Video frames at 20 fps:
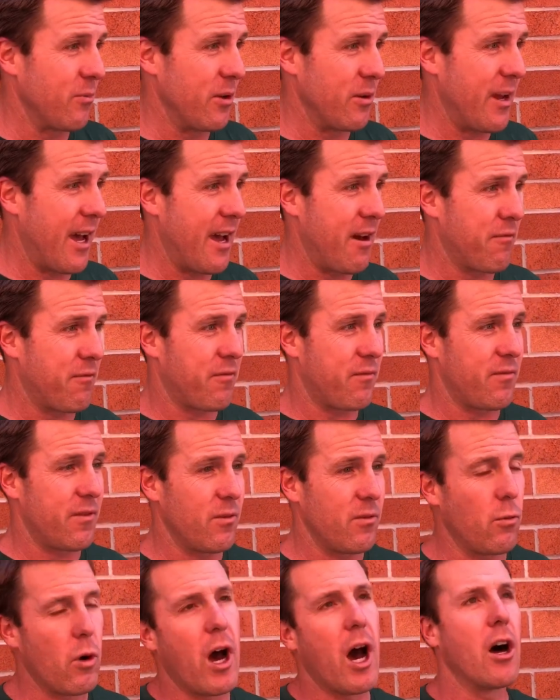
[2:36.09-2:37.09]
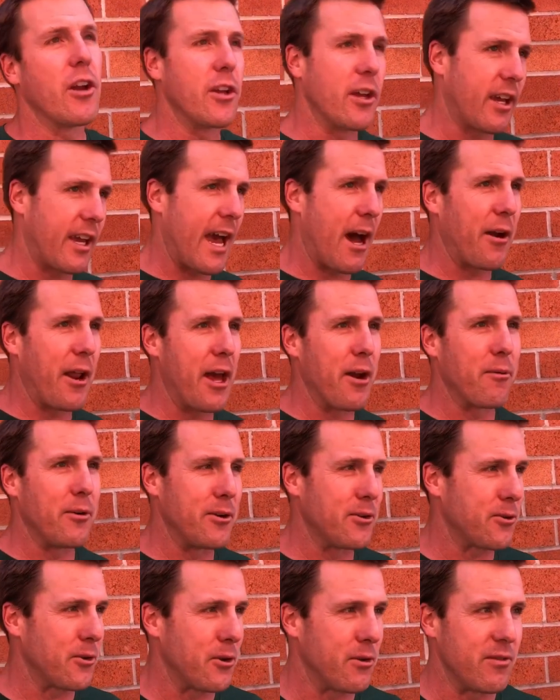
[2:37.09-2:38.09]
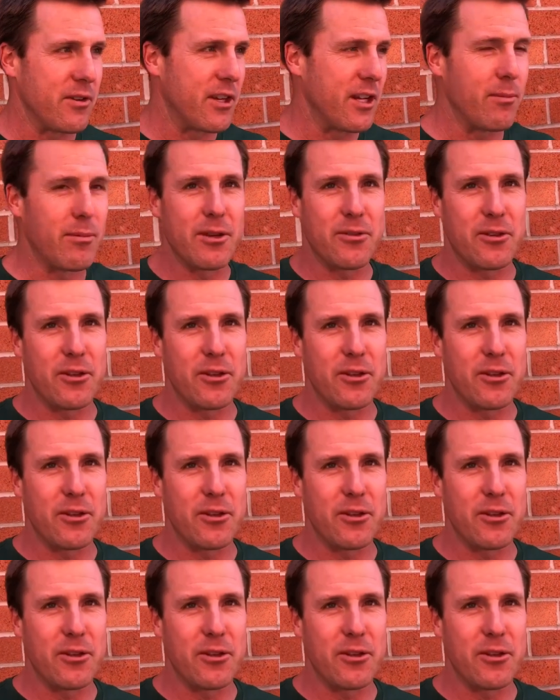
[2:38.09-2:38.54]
We'd have, well, you count Henry as sort of a DB.